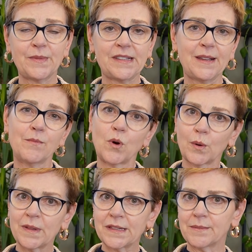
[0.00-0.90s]
We see it more
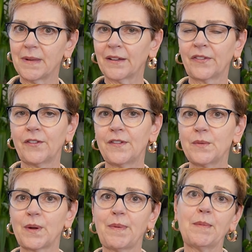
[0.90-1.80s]
with
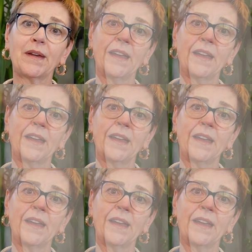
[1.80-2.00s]
tamoxifen where people